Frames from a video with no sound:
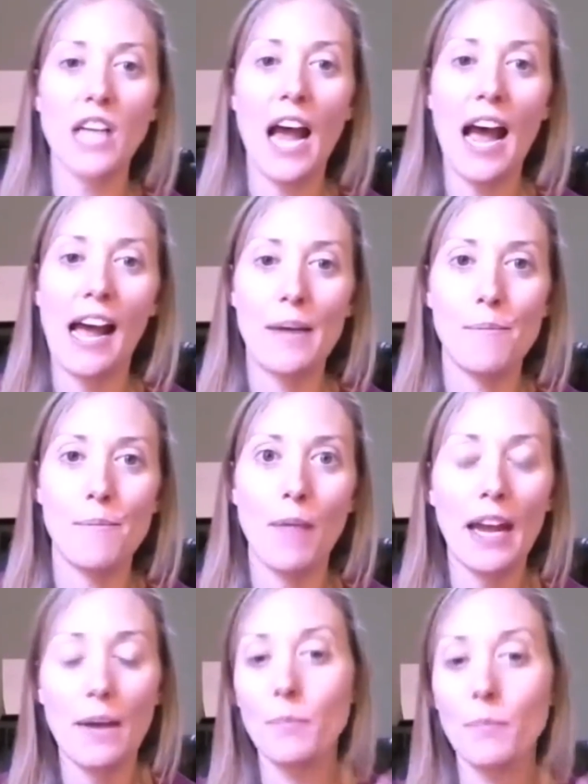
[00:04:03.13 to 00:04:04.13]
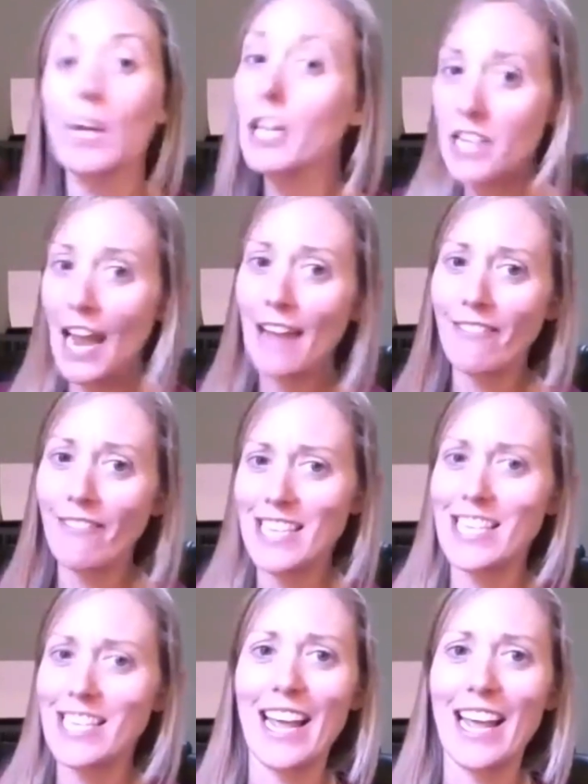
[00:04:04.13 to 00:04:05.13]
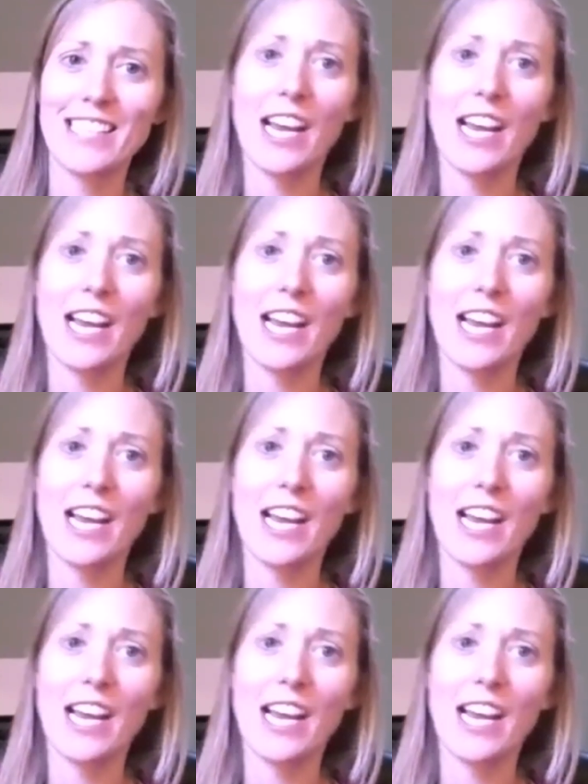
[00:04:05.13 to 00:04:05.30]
and I'm going to dive into this.